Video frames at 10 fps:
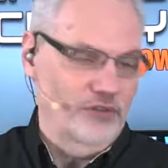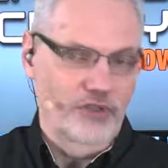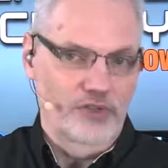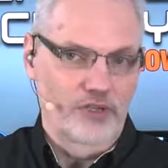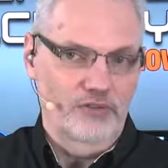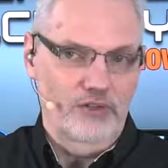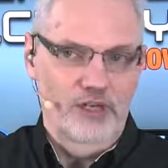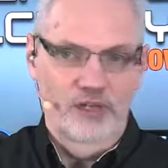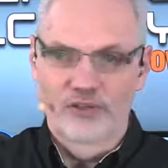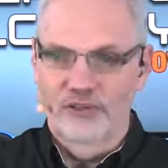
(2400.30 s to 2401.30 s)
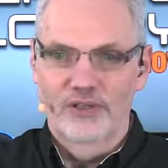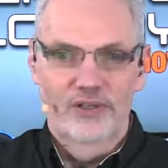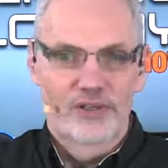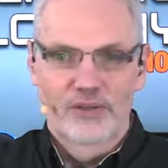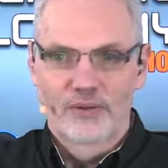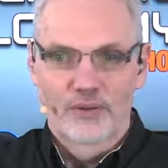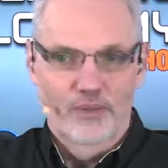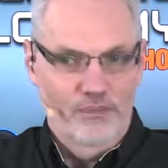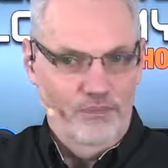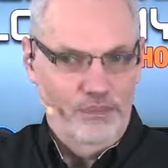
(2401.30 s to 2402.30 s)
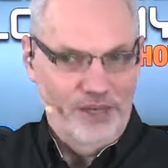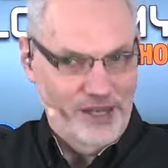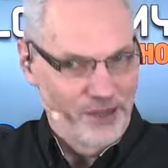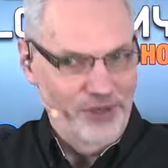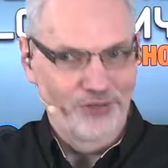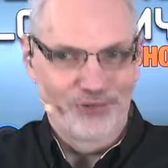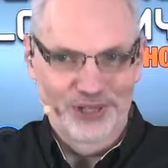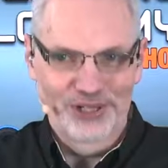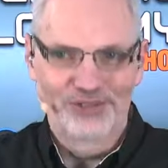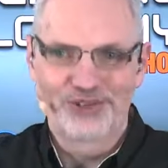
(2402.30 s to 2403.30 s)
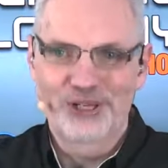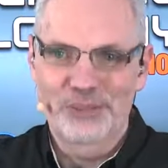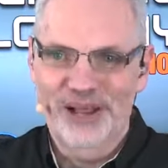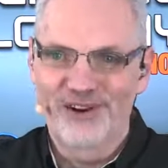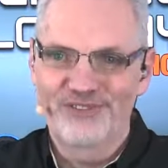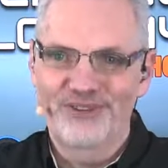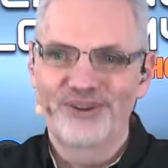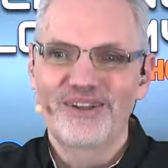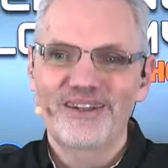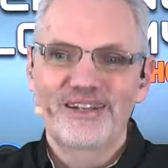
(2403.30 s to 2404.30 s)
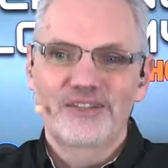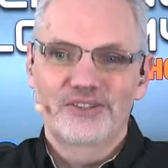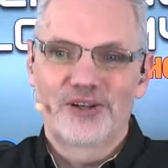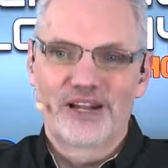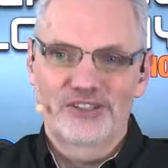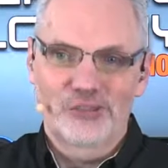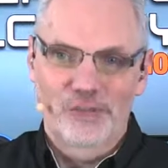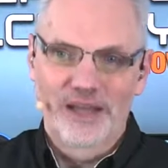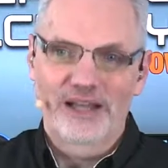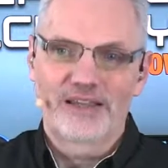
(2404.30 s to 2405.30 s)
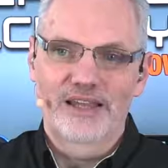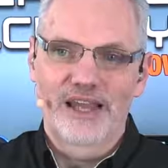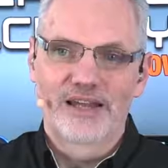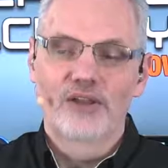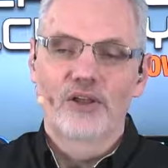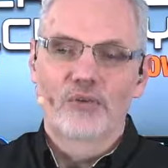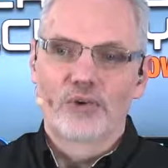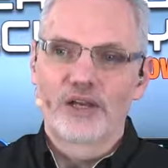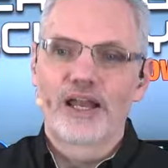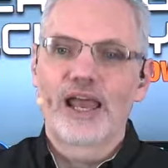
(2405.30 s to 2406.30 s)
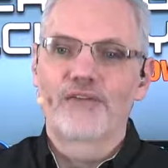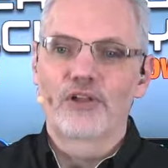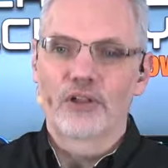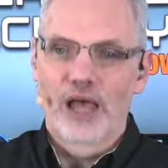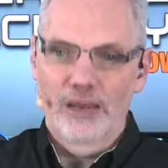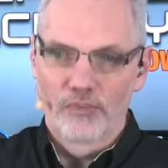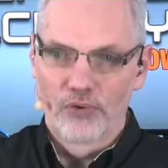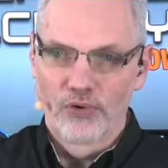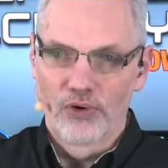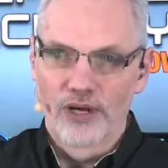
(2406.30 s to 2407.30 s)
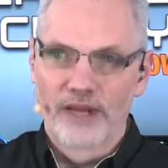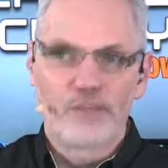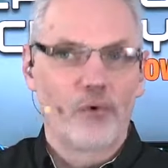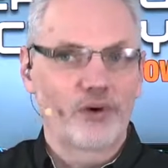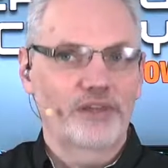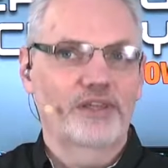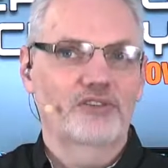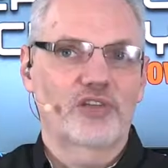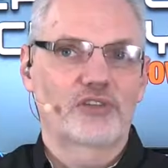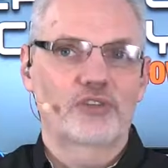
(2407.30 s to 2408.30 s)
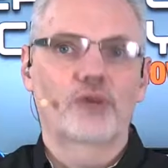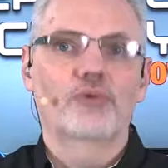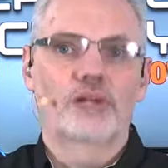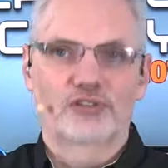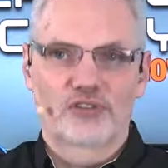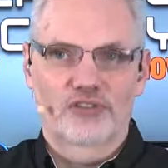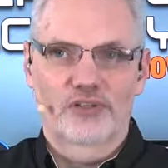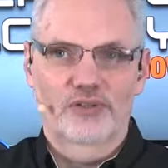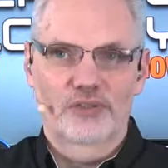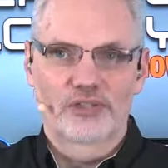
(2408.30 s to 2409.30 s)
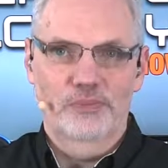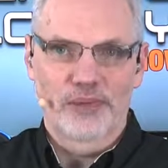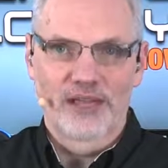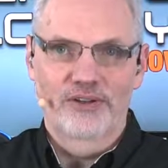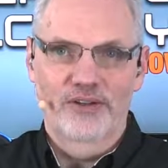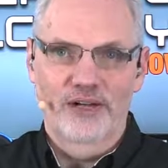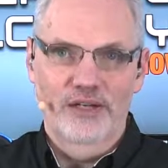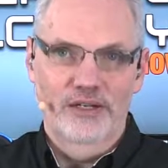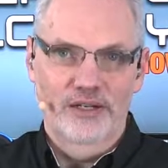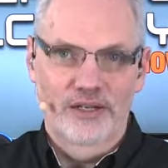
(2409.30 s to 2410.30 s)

and other things is becoming really, really powerful. So I expect that we're going to have a lot more and more things that don't necessarily depend on